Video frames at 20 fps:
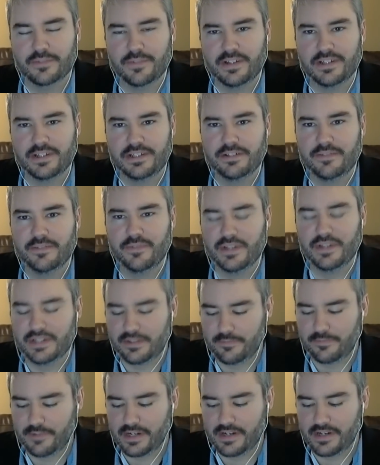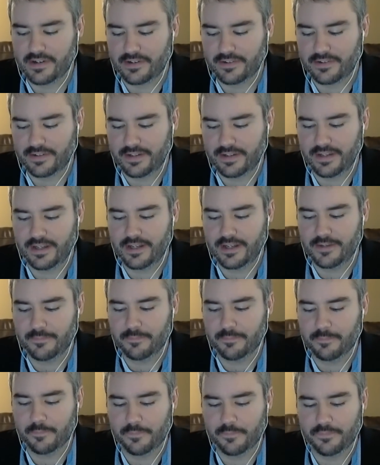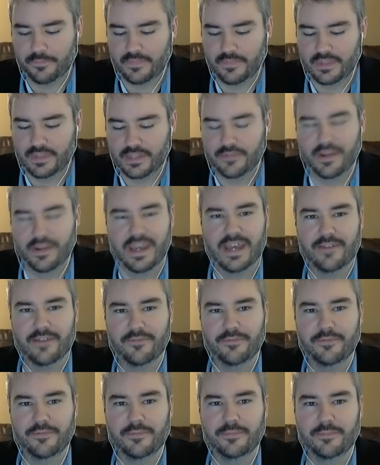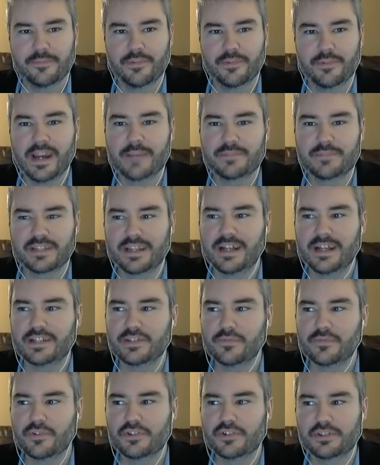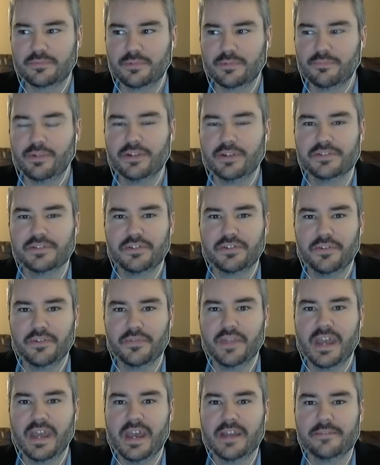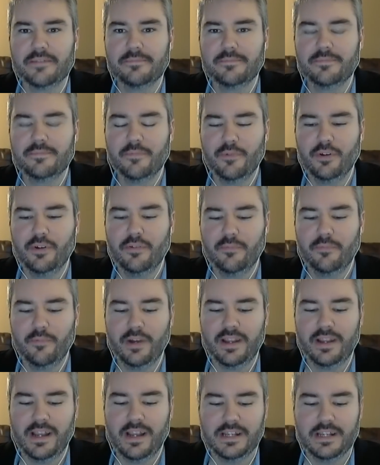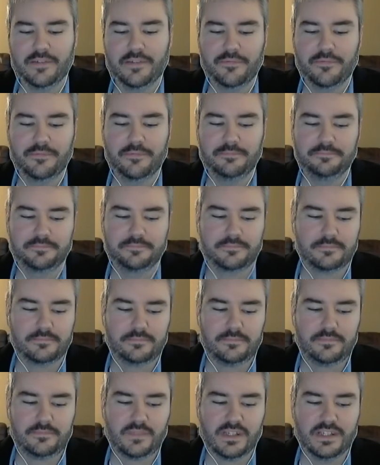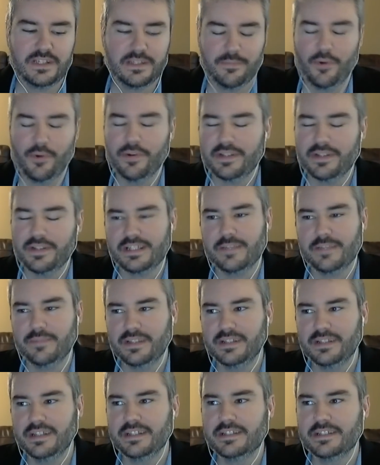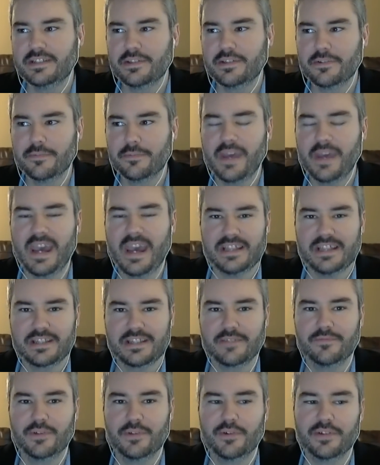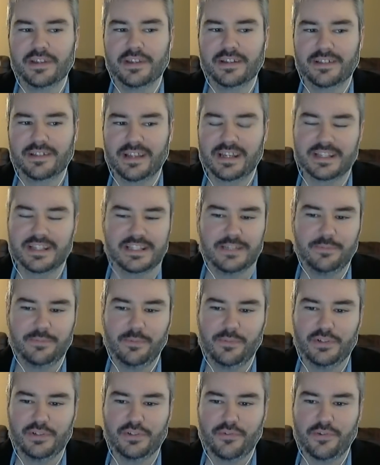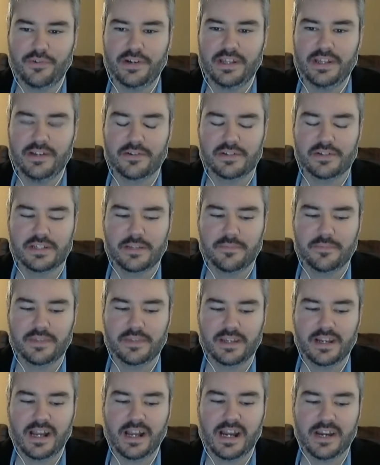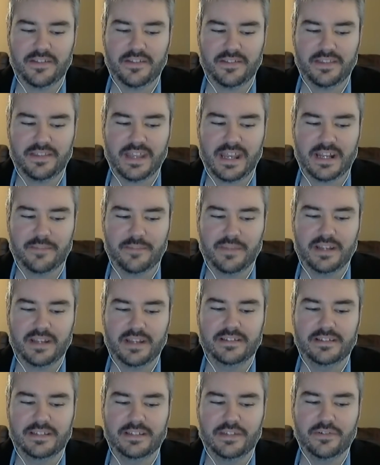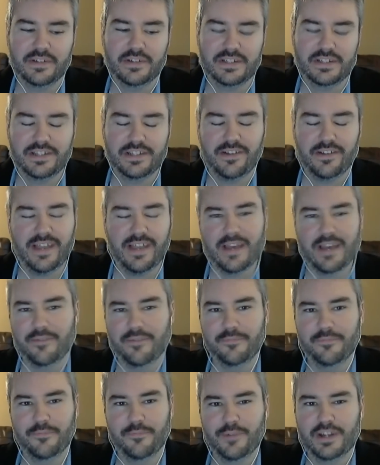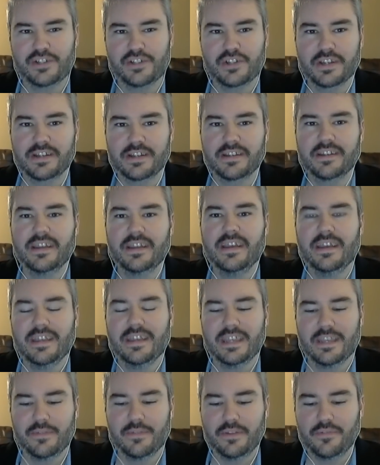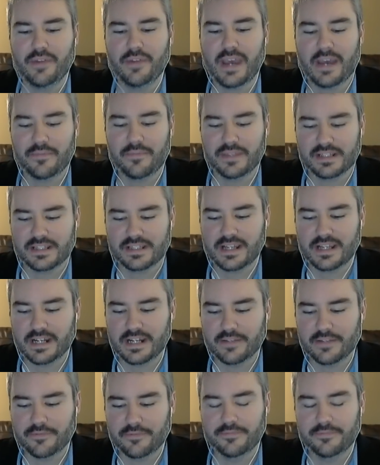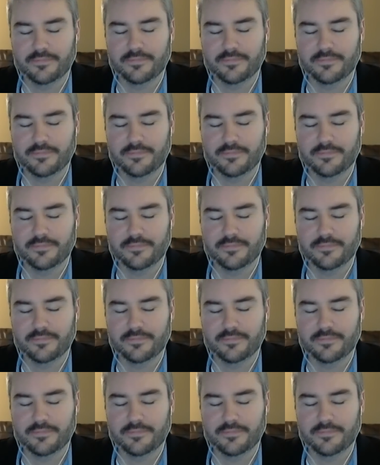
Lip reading: but could you envision where you have perhaps a controversial proposal that, what kind of support does something need to pass in voting? Like a simple majority or something higher than that? I mean, you could still have friction even if you have this kind of